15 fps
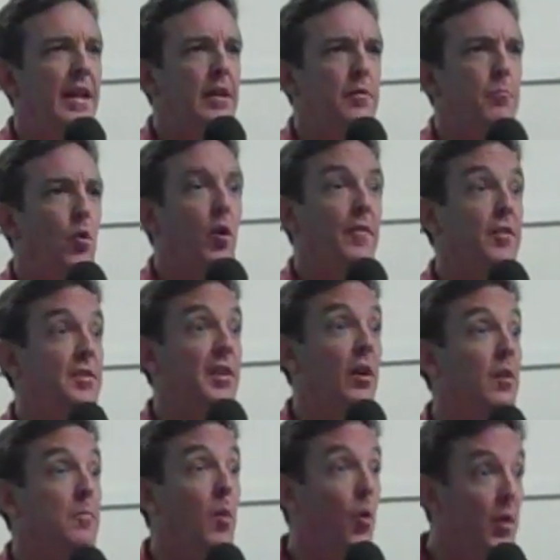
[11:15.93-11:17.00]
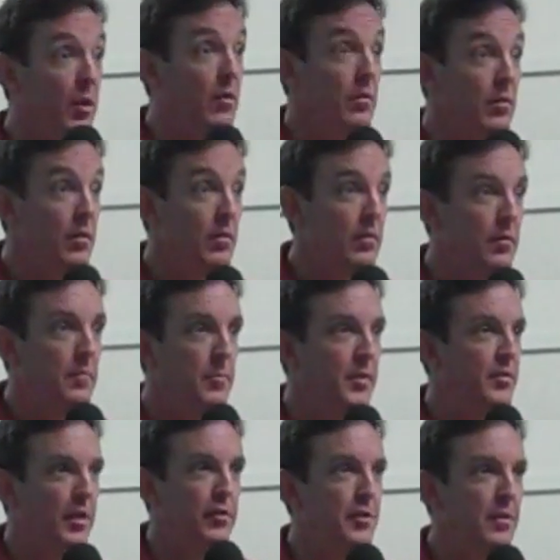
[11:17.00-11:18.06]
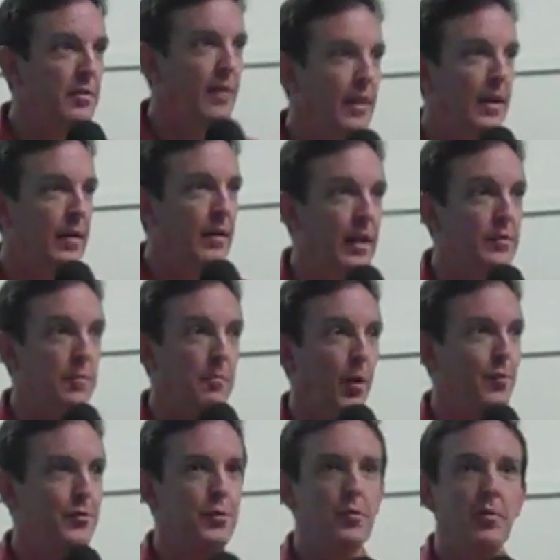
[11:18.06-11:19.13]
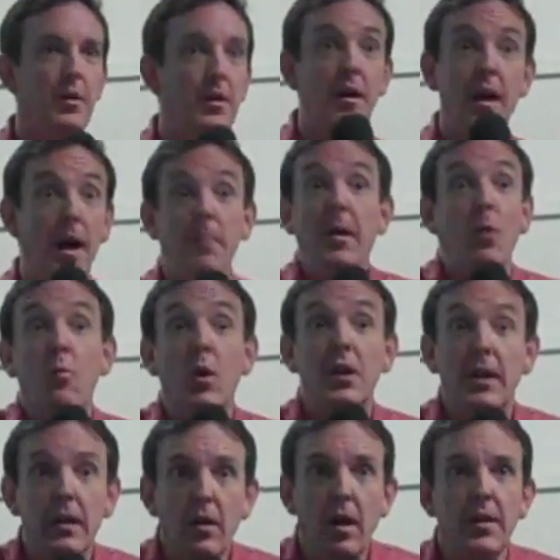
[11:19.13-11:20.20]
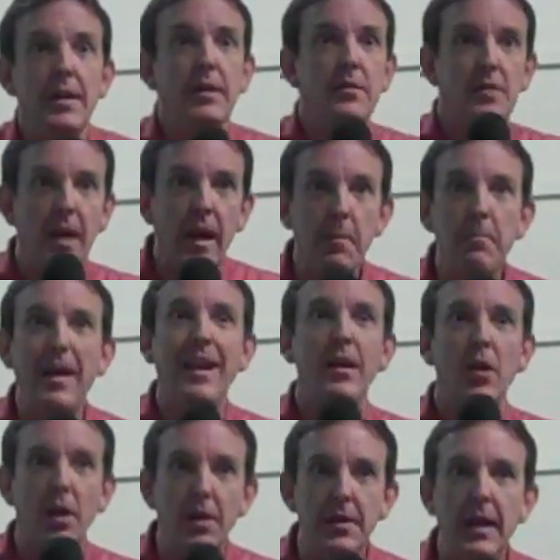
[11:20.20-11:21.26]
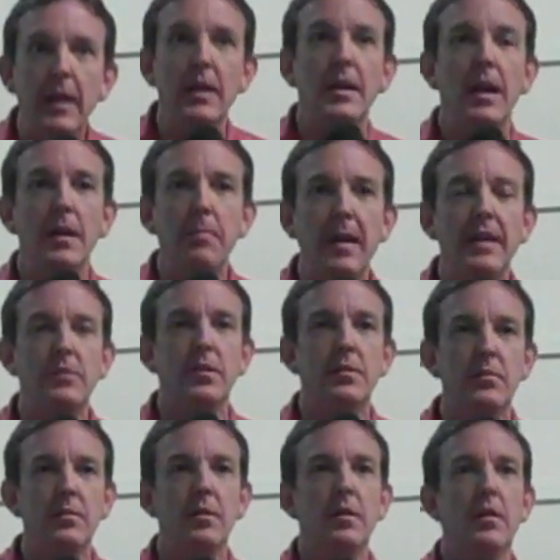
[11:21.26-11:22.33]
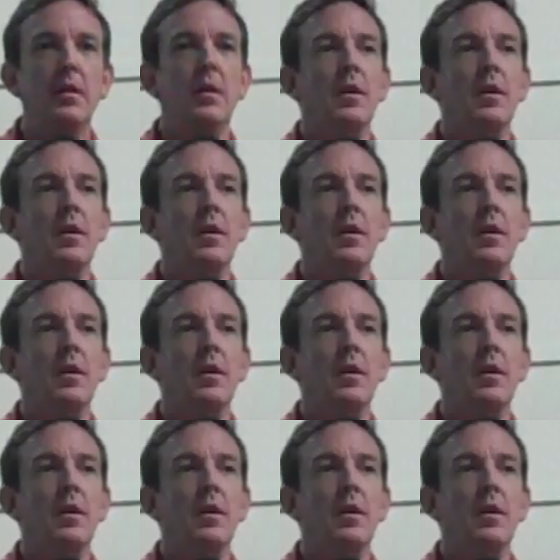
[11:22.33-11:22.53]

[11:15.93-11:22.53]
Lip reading: It's more of a ceremonial position as opposed to I'm not working on his campaign on a day-to-day basis,